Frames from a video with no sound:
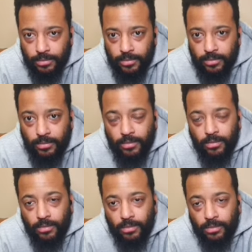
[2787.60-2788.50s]

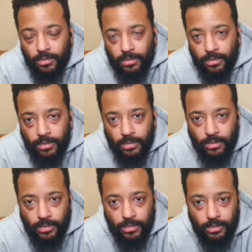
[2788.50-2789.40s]

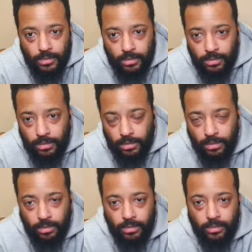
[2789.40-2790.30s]

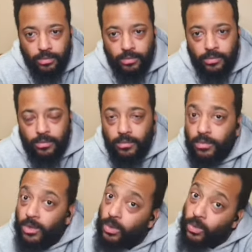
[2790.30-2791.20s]

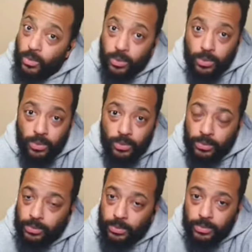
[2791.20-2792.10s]

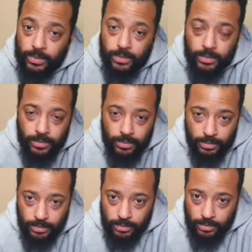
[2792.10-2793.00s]

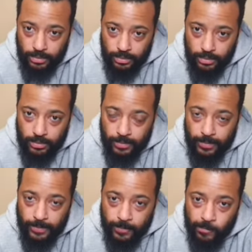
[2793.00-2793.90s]

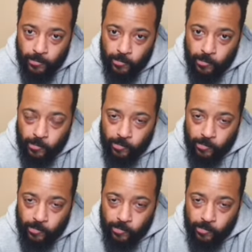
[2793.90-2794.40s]
[no speech]